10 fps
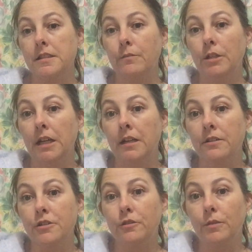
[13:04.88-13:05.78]
some
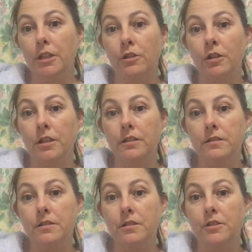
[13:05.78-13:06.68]
yarn to me, and I
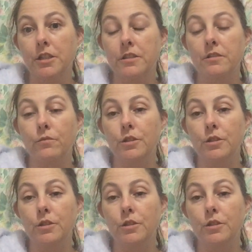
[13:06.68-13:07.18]
suggested